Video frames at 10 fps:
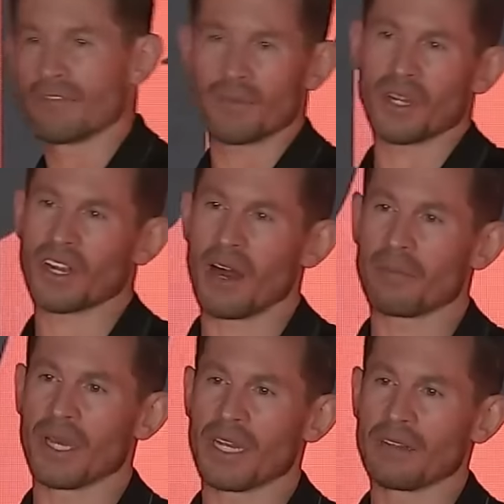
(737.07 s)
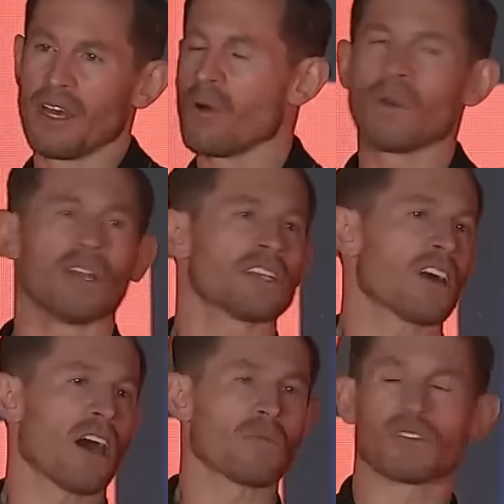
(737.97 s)
from your company. We already
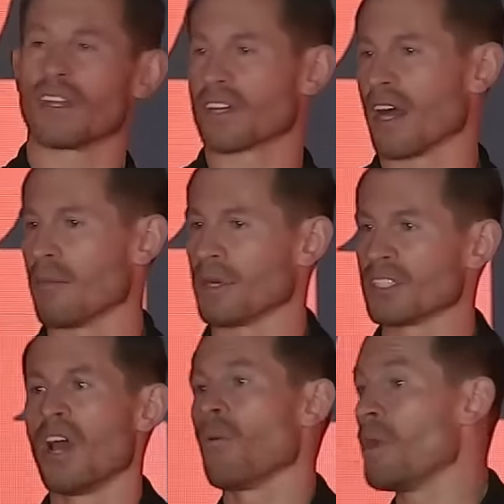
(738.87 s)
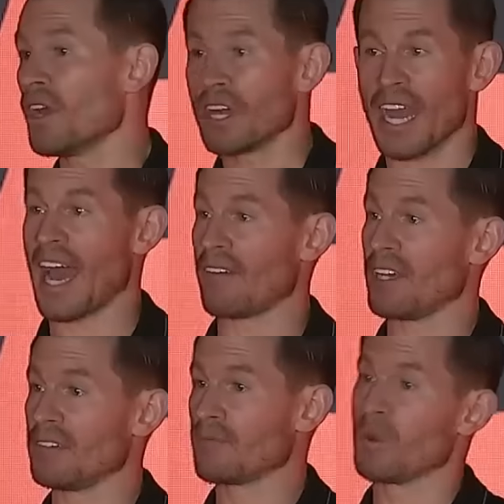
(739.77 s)
talked with other companies. We already have
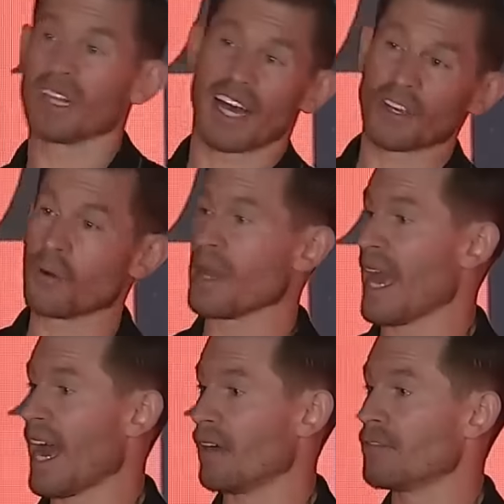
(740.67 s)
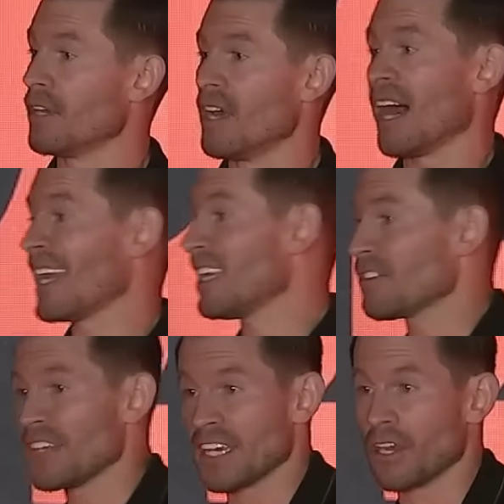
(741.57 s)
it. We like who we have. I need to
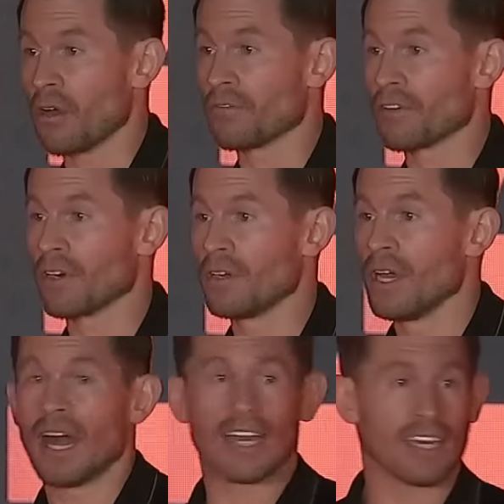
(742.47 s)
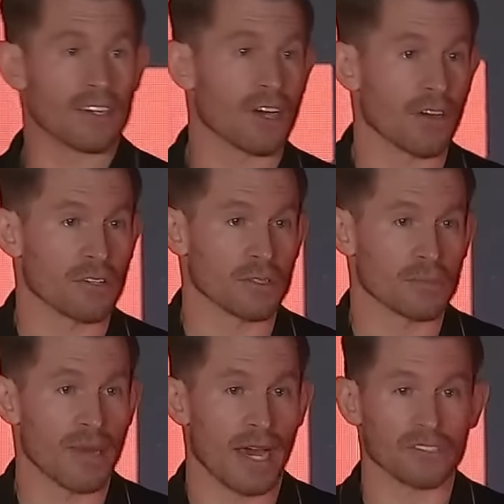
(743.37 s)
think it over. I need to talk with my
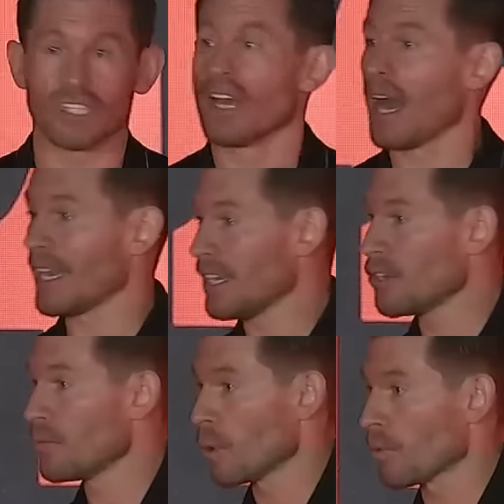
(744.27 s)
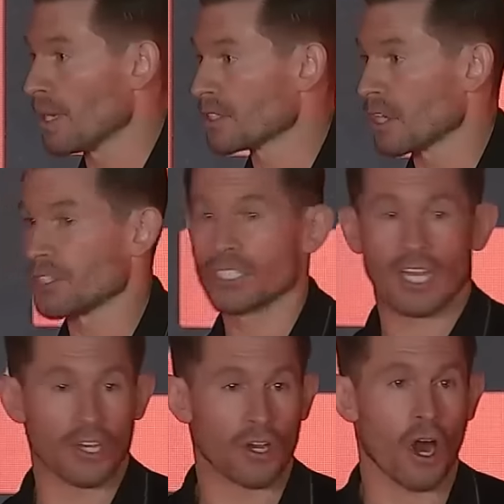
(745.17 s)
spouse. I need to do more research.
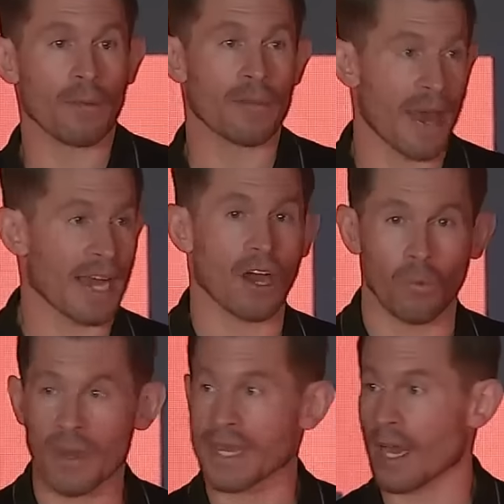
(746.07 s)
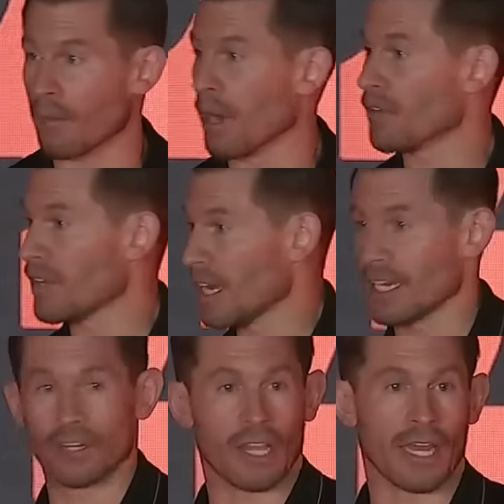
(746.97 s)
Can you call me back a week, a month, a
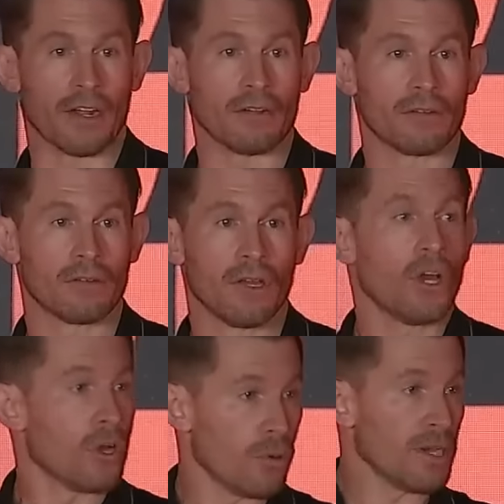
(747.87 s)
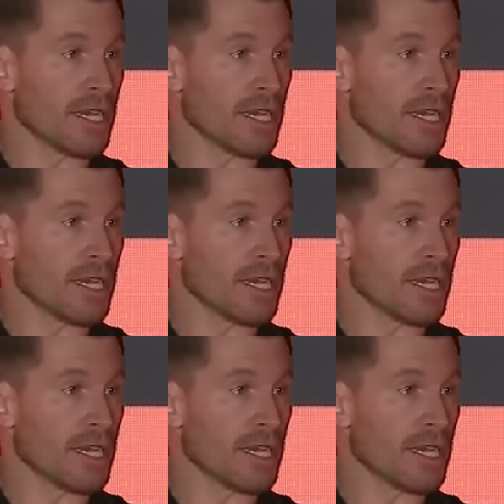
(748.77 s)
year later? Who in